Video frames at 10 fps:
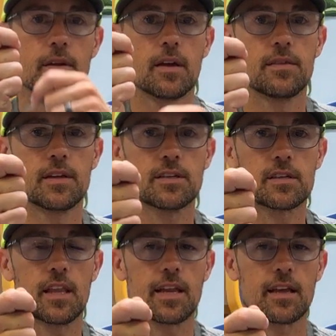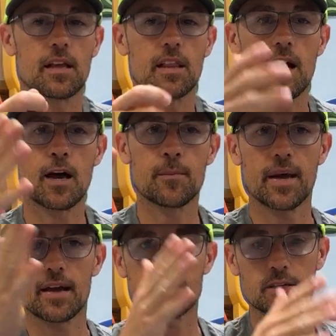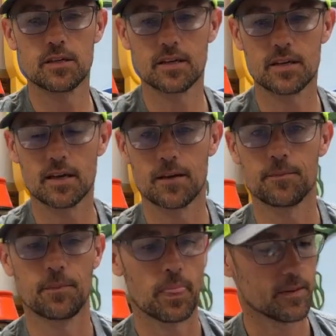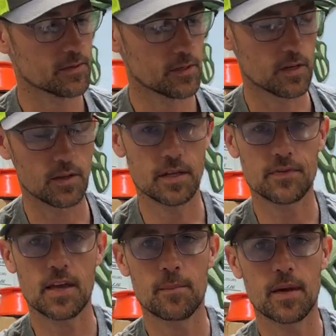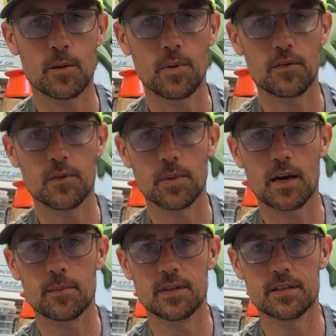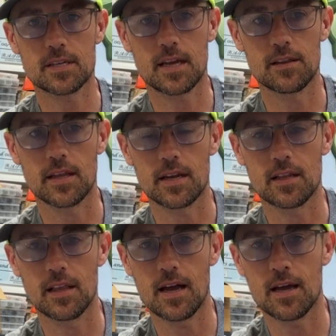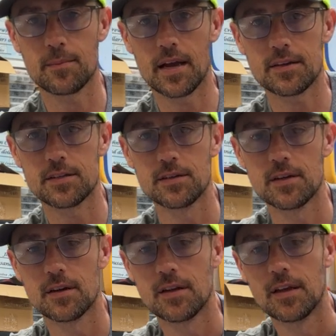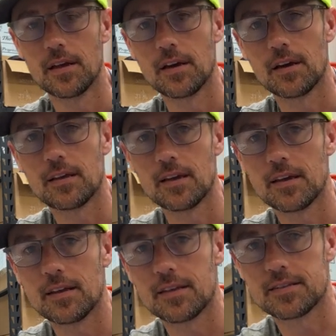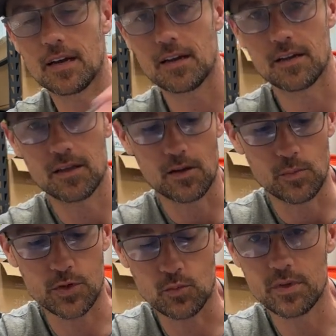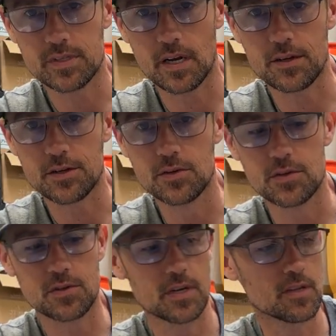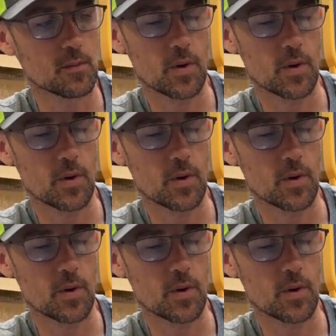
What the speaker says: and then just let it glide back to you again. So you're going to lift that bait up off the bottom and then just kind of let it glide back to you again. It's not going to shoot straight to the